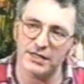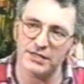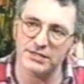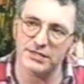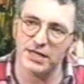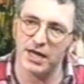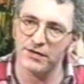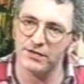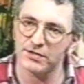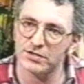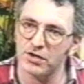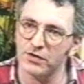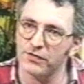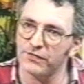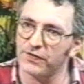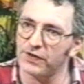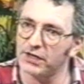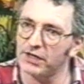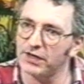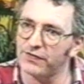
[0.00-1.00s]
the same song
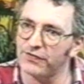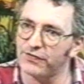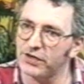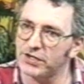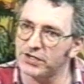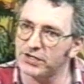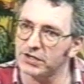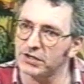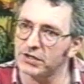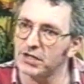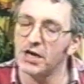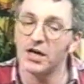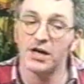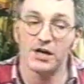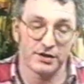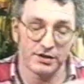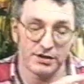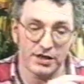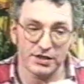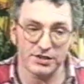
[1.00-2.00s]
for Cliff Richard
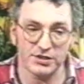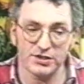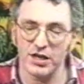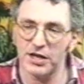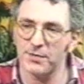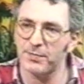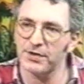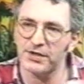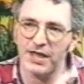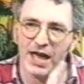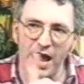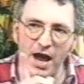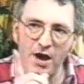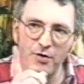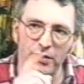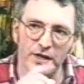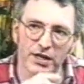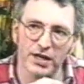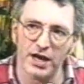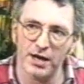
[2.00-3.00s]
the next year, but that
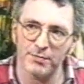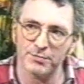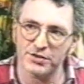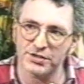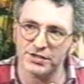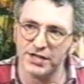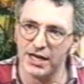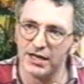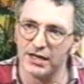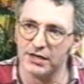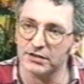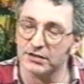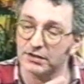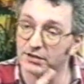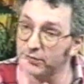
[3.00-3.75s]
only comes second.